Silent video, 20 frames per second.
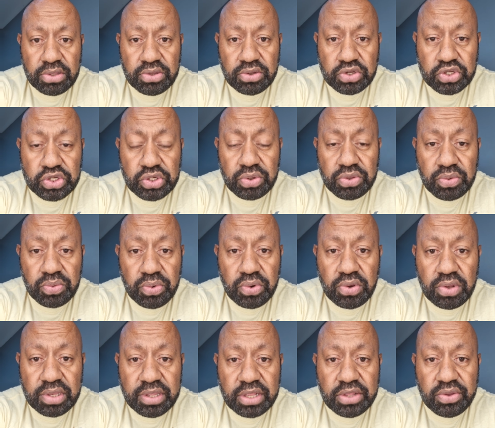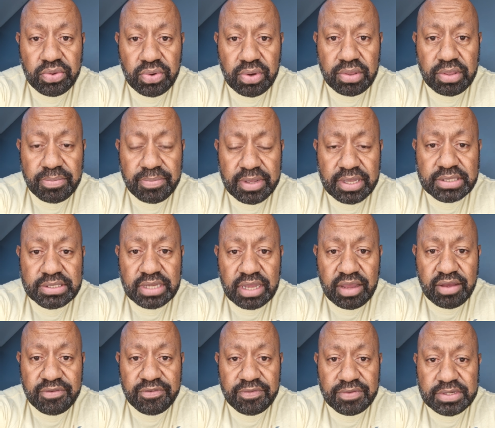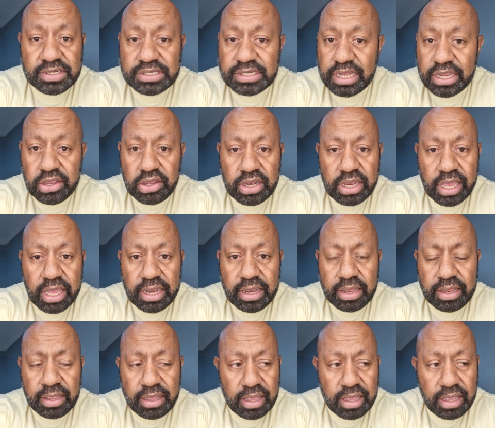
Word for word: to show the world that you are the best half, just like your dad.